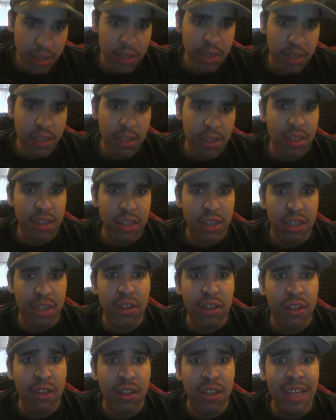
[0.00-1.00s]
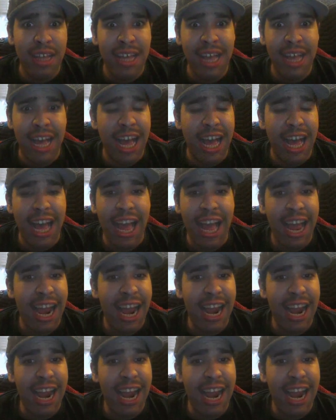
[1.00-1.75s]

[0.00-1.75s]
[no speech]